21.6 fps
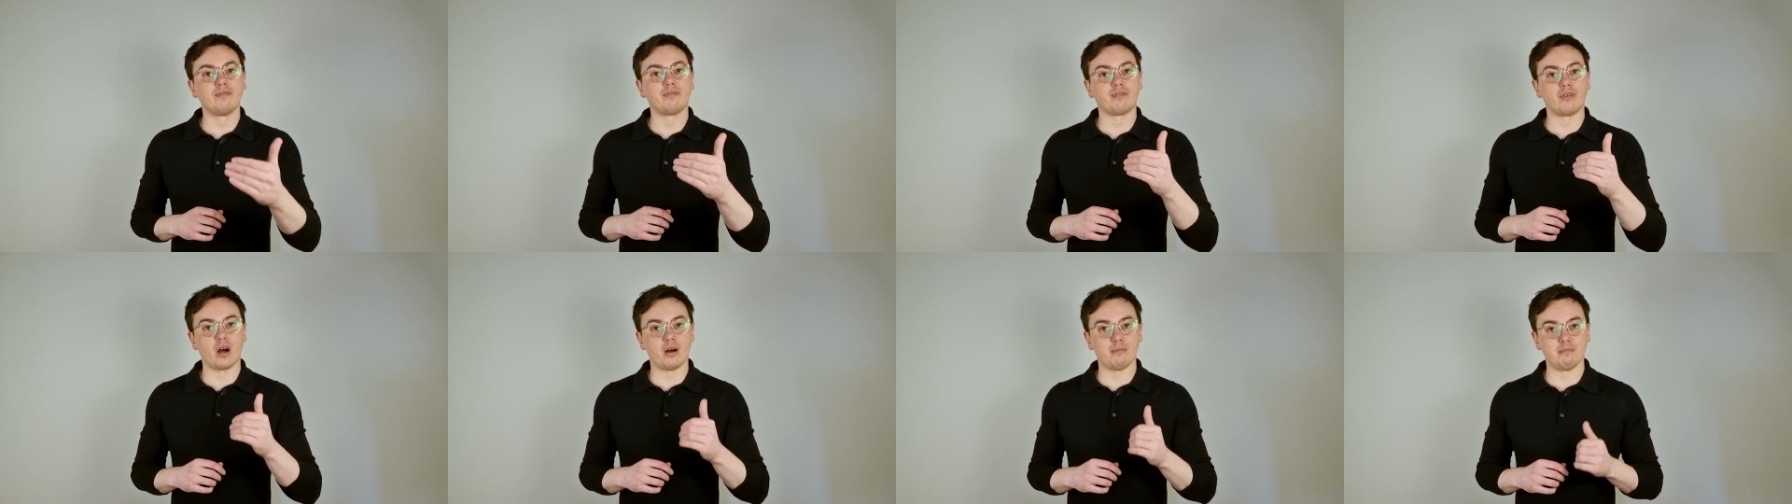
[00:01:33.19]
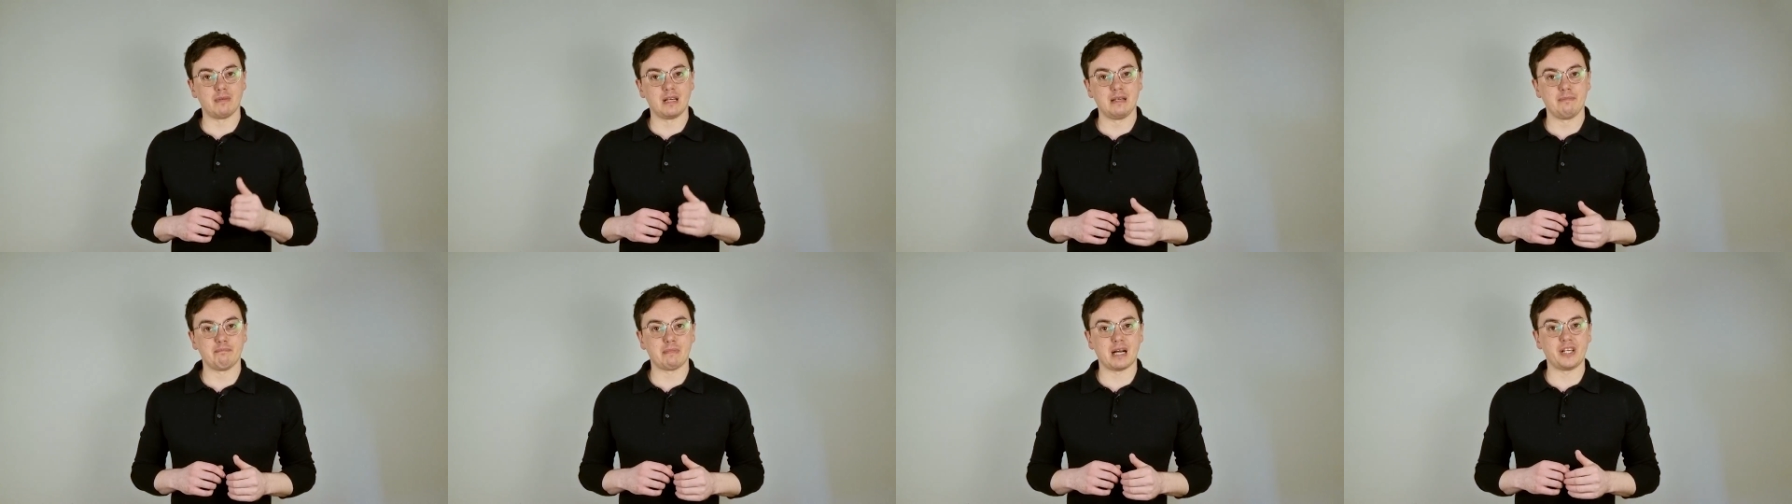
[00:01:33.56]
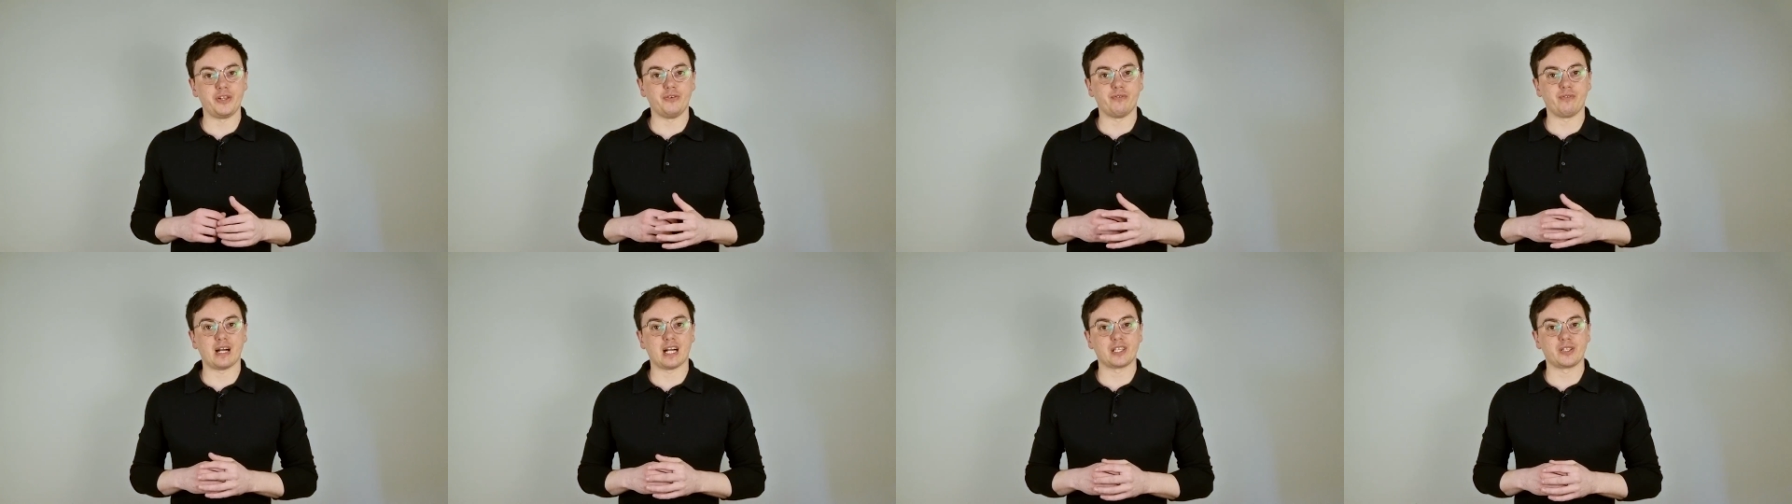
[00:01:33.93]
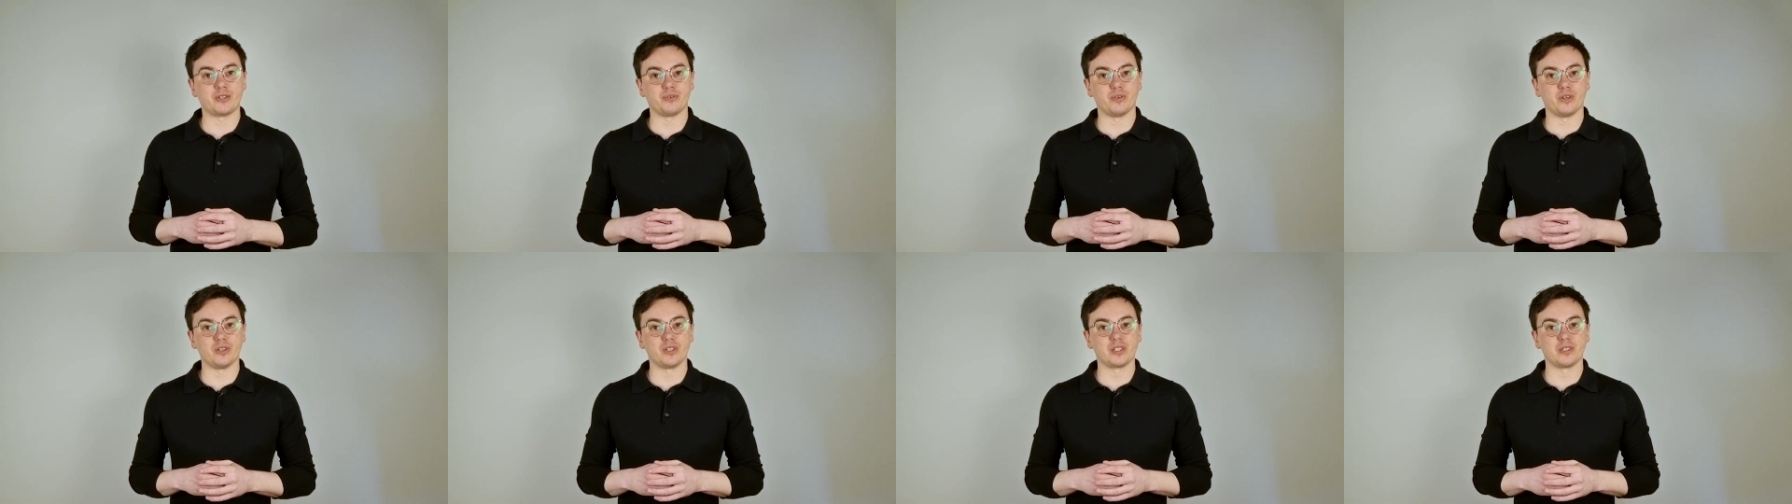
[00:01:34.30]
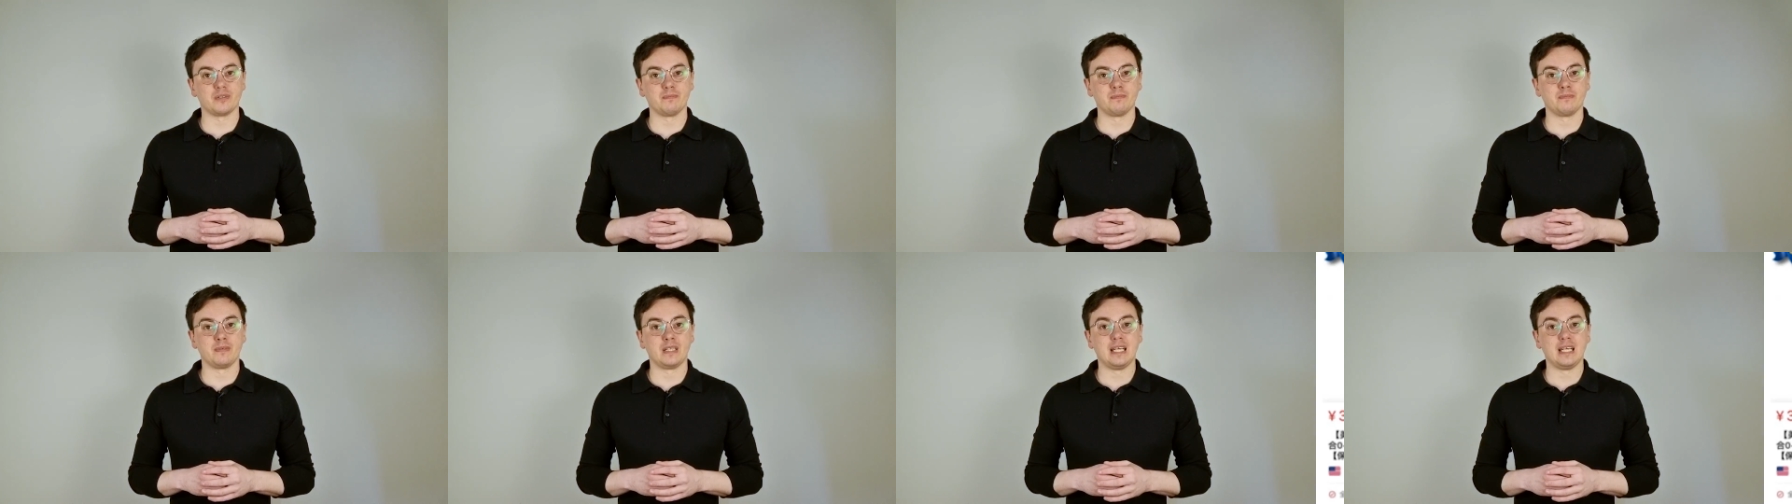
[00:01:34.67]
from manufacturers.